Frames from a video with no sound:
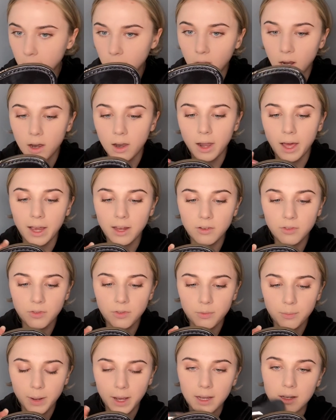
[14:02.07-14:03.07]
life
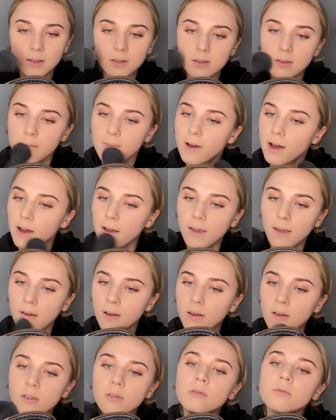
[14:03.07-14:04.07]
back into my
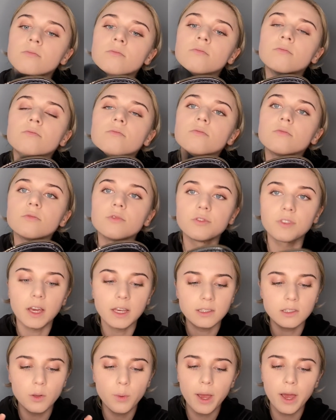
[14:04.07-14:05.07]

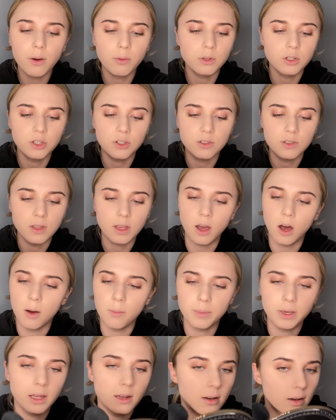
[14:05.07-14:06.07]
face. The way I would use the
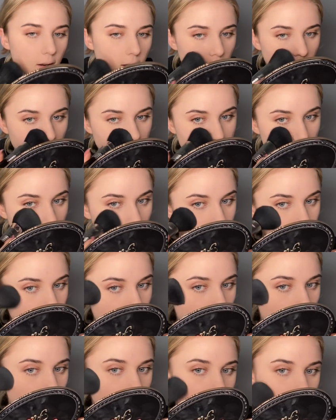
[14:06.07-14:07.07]
ambient lighting
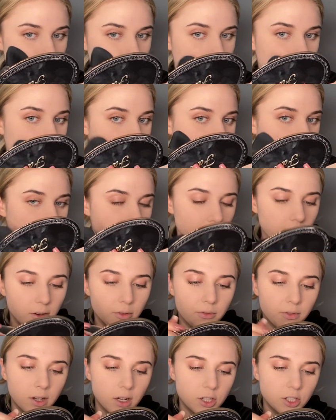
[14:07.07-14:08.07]
powder, just use it as like
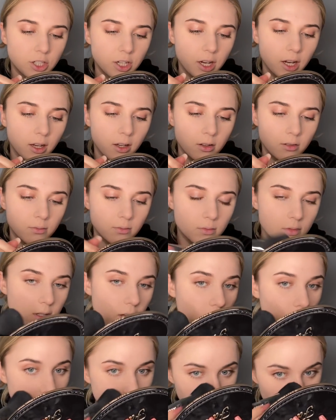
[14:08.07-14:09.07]
a finishing
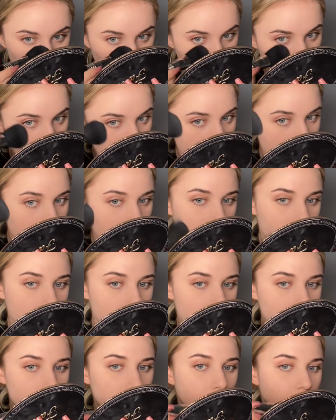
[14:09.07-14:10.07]
touch.
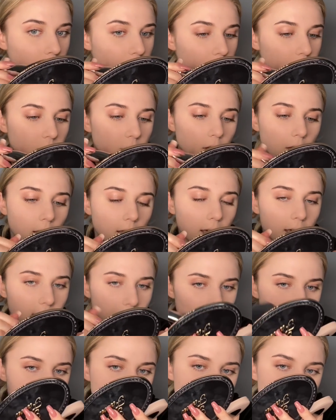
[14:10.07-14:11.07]

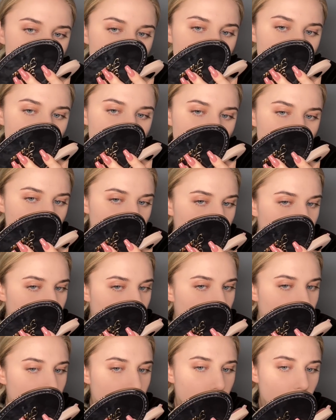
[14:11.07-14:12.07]
It's
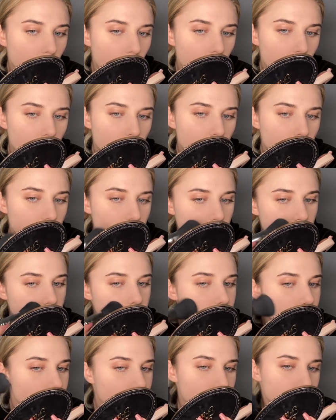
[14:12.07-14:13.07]
got
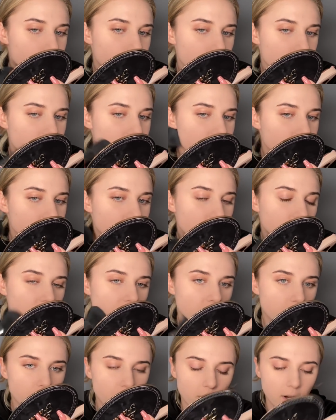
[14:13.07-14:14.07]
specks of
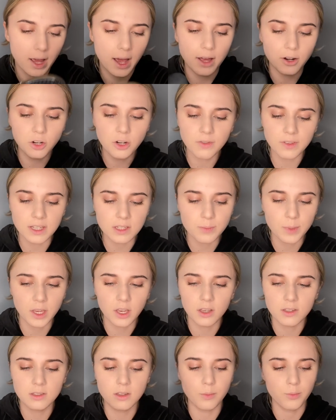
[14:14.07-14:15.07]
shimmer in it. I don't know if that's
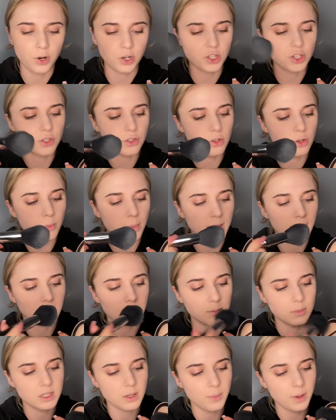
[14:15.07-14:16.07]
because the brush is too big and
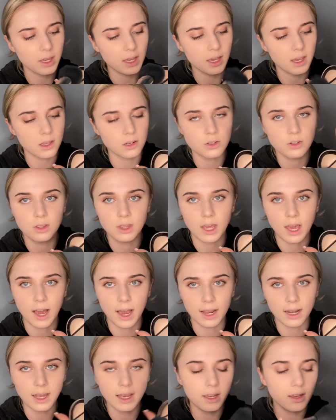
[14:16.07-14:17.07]
I'm dipping it into the
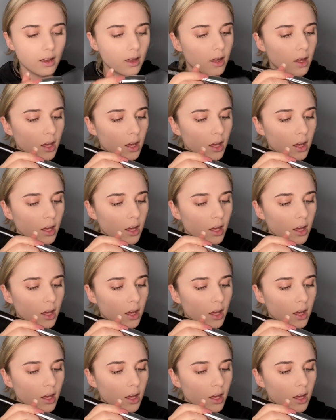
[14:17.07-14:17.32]
highlight